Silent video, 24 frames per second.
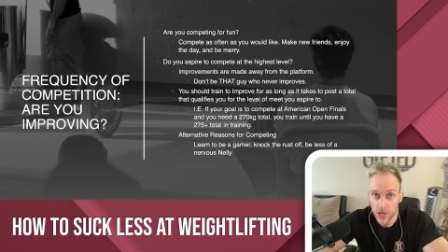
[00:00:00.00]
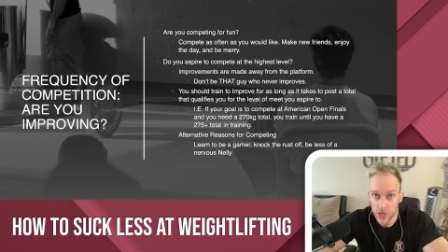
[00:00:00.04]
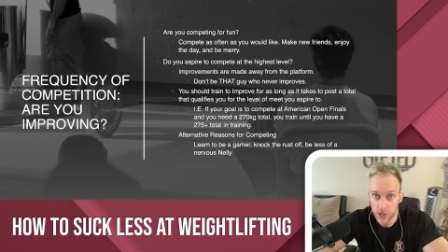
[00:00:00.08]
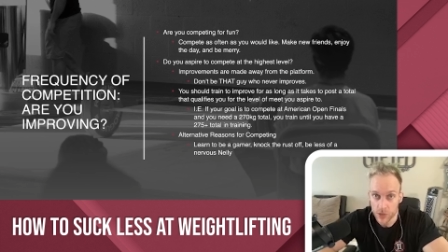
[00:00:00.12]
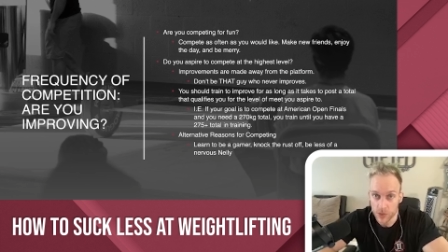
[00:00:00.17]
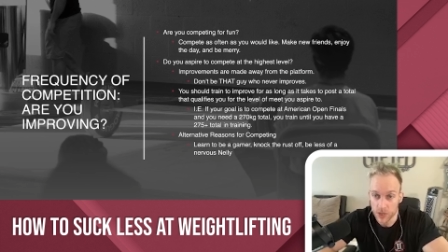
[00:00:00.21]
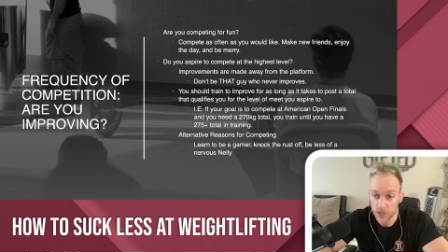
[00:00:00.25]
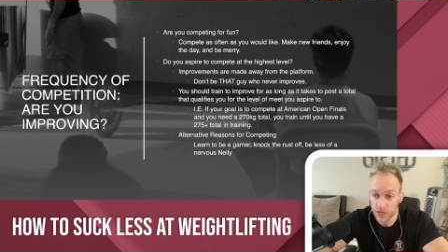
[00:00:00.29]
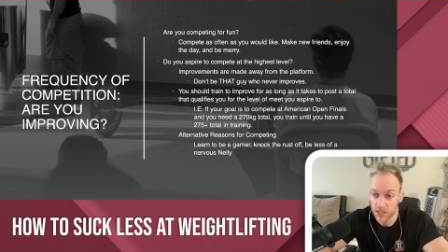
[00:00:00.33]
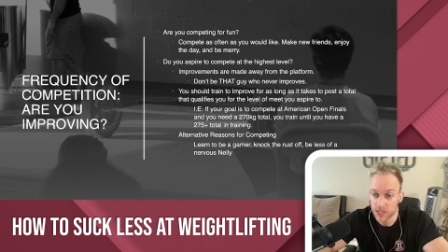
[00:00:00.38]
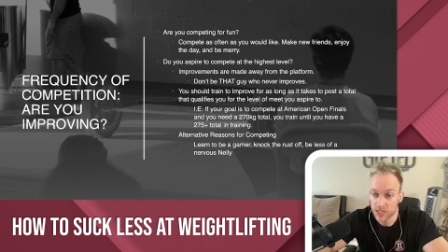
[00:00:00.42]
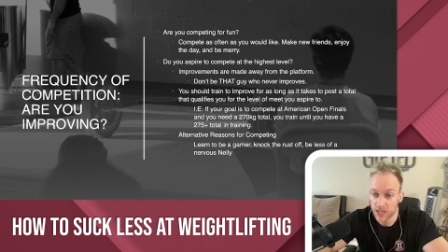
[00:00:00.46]
you
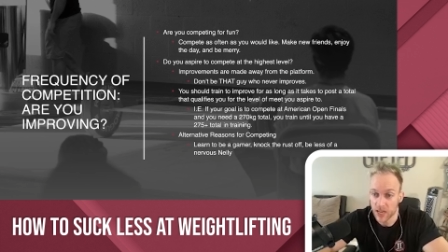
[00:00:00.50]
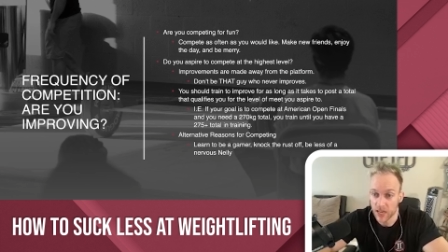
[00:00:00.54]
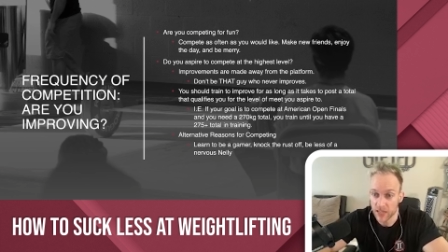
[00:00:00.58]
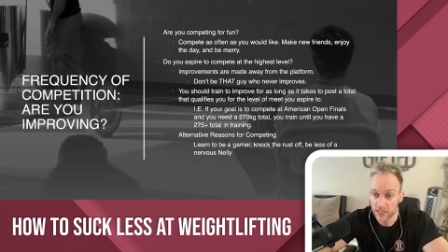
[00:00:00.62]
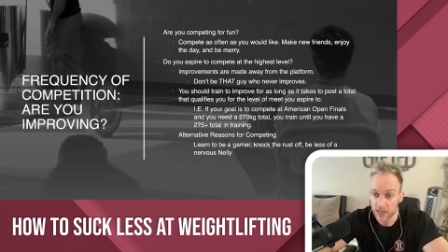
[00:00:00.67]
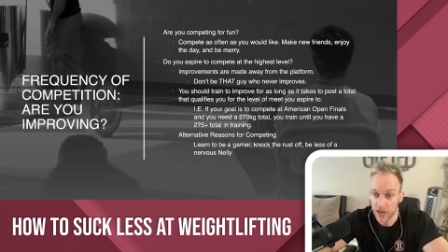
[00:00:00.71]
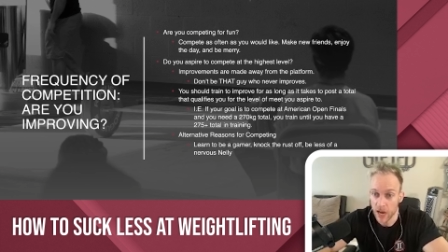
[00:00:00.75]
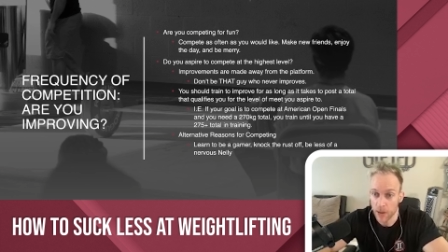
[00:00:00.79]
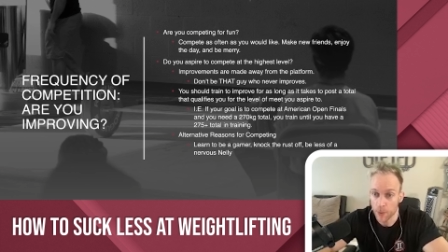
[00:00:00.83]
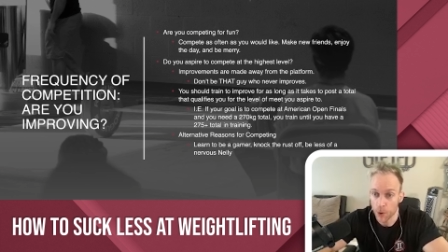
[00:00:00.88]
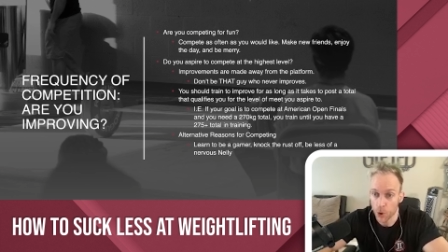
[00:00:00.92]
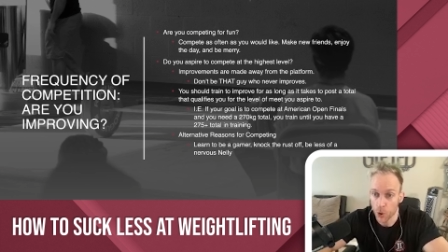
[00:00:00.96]
need to take
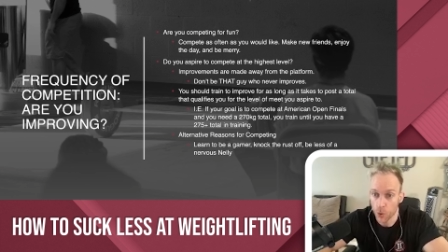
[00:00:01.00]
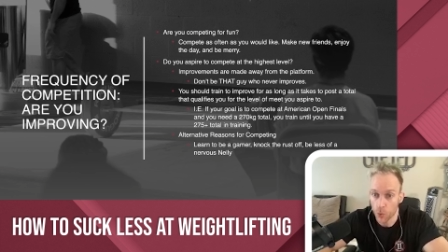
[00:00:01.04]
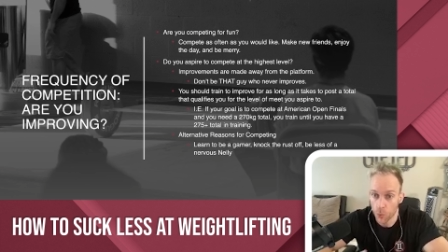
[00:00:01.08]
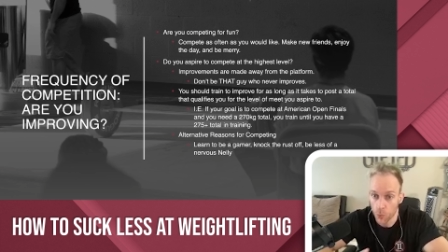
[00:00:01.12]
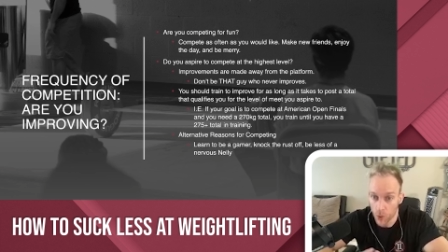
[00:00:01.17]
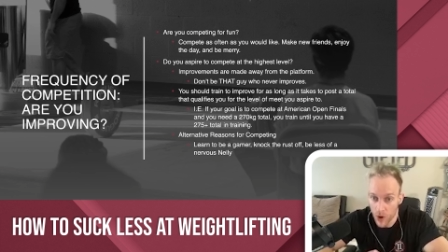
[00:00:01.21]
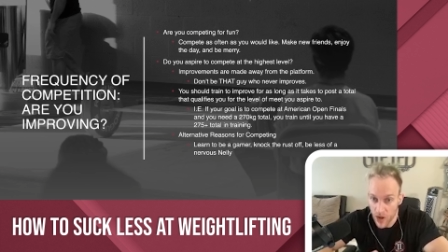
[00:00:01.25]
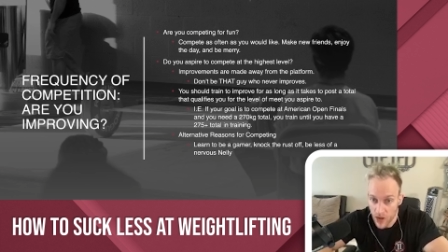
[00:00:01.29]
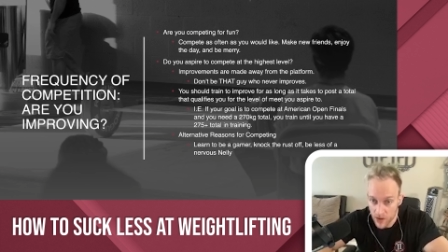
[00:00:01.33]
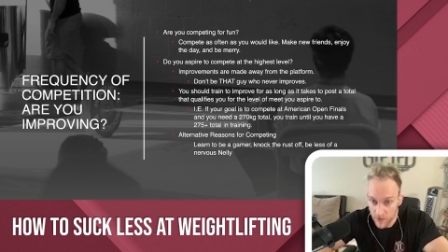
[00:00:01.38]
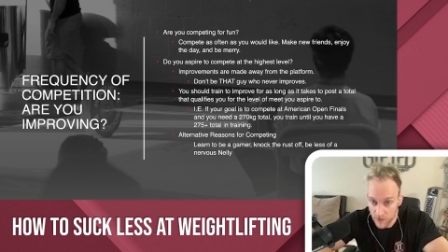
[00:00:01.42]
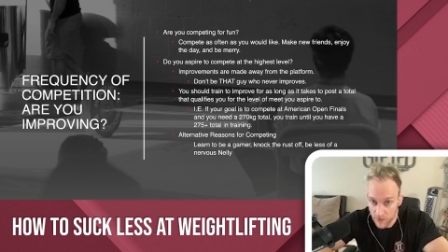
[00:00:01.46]
time
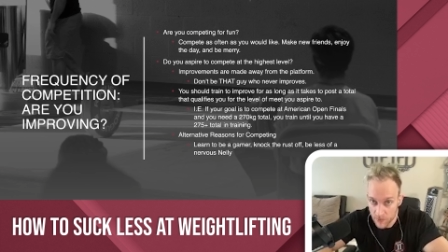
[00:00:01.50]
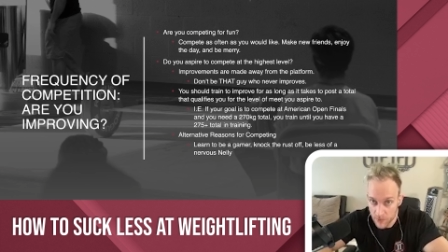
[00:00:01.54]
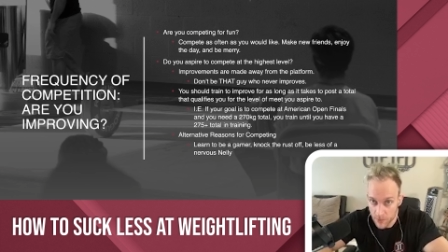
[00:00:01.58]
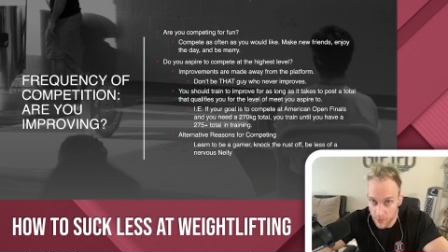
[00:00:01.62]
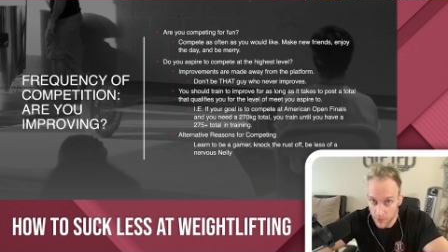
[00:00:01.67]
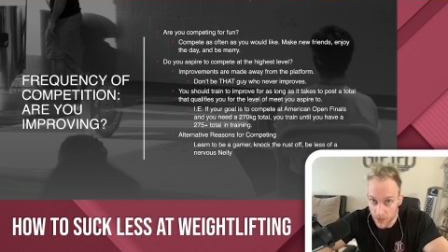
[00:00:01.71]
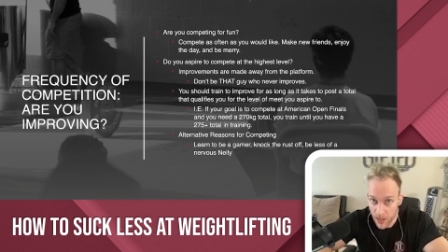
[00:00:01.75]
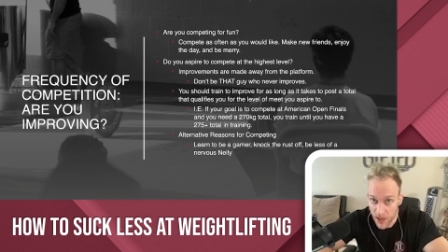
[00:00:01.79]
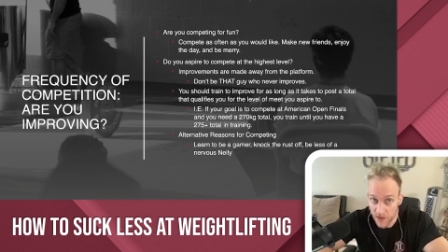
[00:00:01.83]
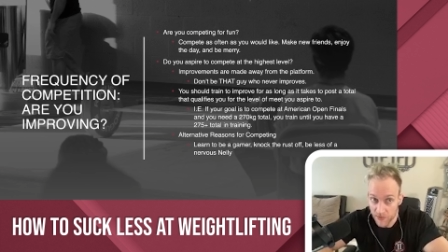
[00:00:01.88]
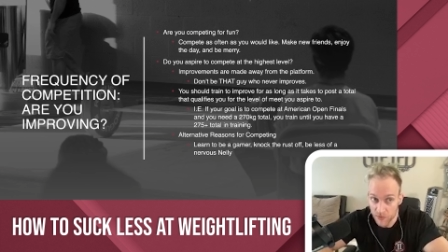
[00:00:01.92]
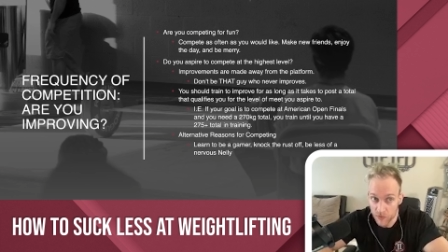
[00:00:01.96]
away from the
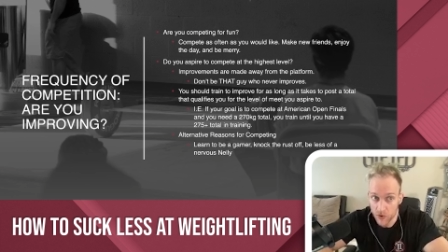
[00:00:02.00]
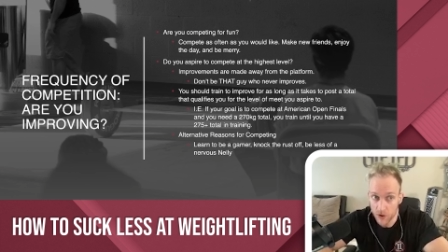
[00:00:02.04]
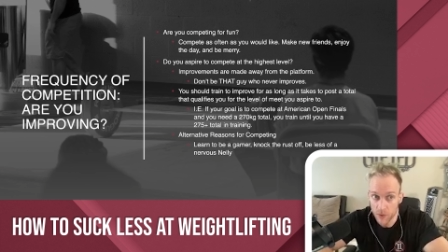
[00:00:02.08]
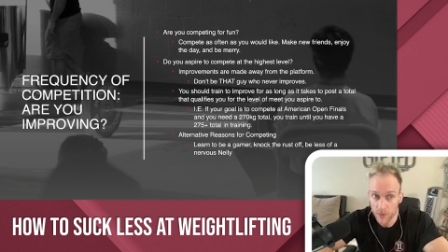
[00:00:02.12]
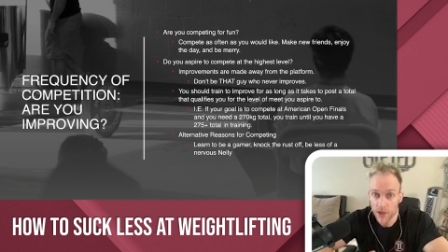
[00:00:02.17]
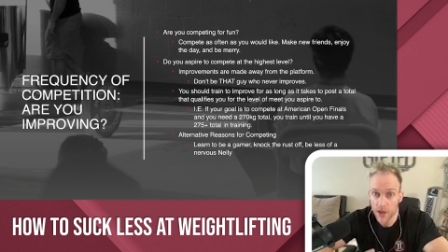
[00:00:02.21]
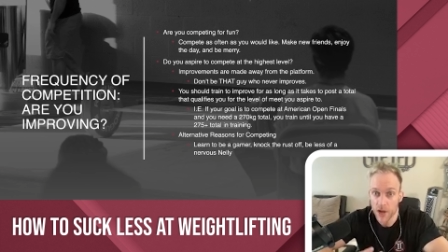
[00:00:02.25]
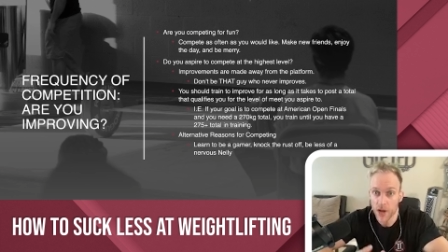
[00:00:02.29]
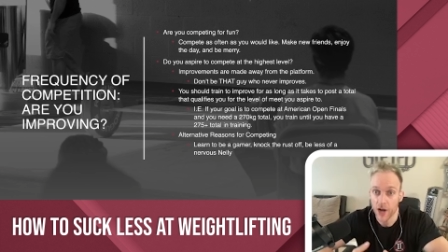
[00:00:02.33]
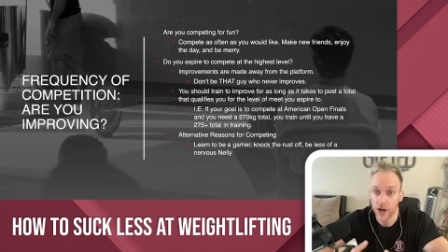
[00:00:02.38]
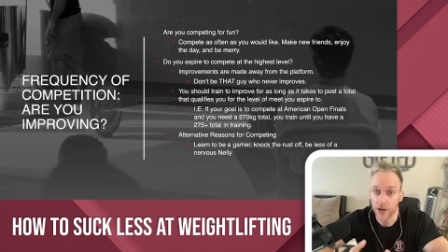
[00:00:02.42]
platform,